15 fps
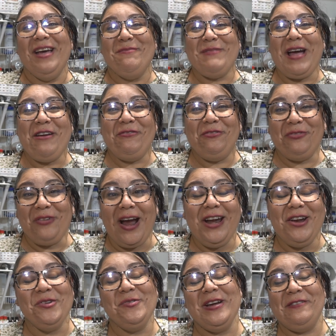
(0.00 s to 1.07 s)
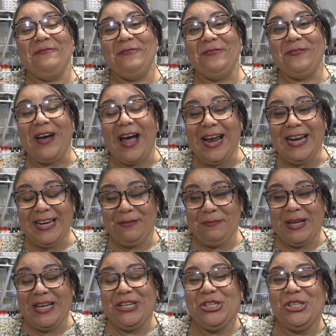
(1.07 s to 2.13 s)
my friend who invited
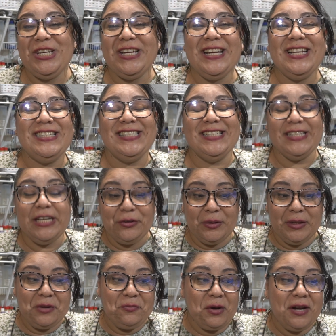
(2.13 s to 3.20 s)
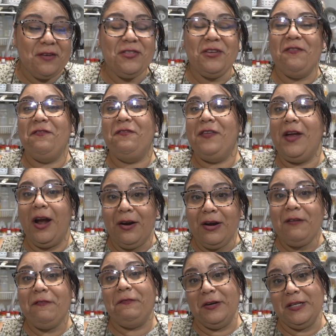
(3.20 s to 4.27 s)
me, she is literally one of the
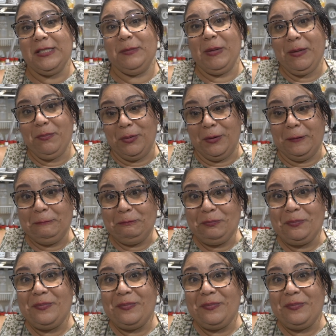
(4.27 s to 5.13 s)
very first people